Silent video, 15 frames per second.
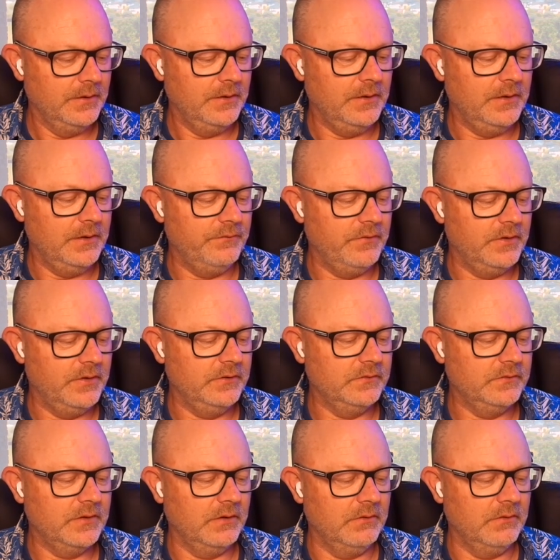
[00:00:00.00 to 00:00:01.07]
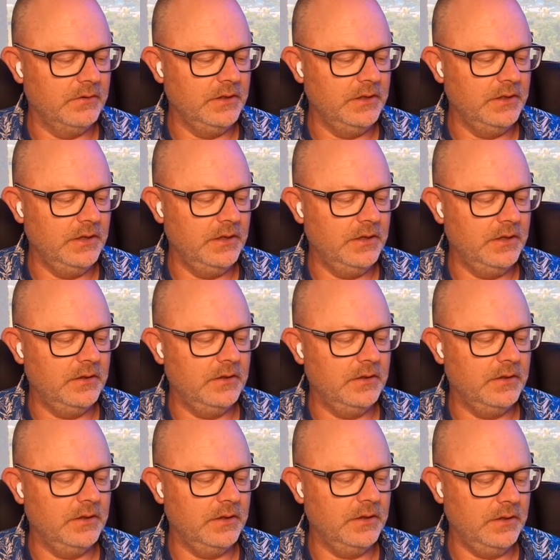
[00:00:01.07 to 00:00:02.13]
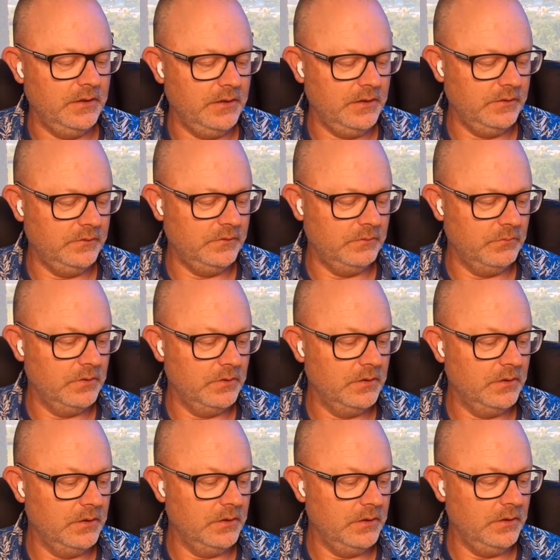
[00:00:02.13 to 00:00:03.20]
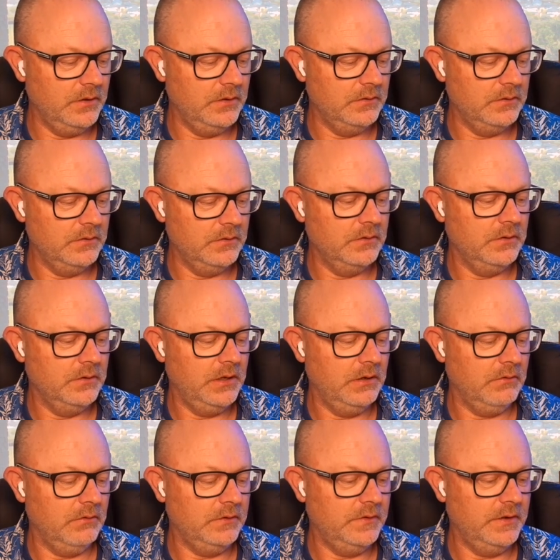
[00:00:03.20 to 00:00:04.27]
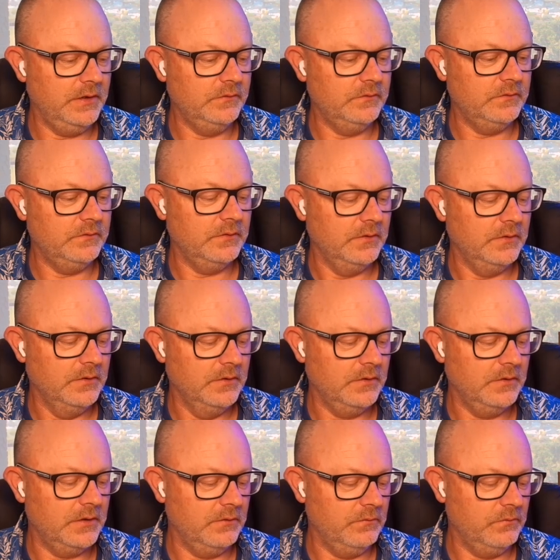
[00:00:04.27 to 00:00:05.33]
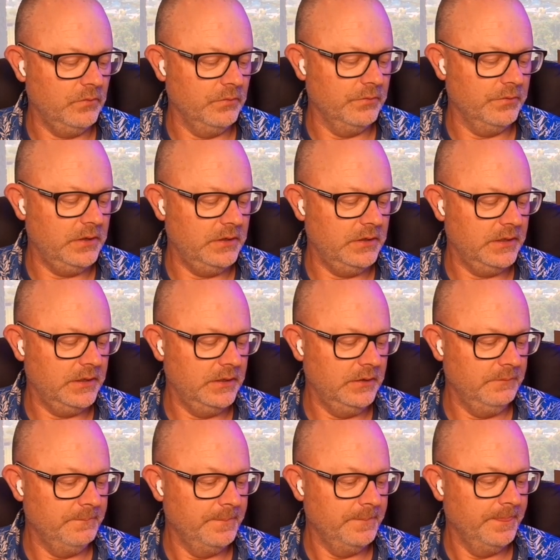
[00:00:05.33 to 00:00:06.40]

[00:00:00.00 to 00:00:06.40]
And if I just go on here to my hearing test that I've already done,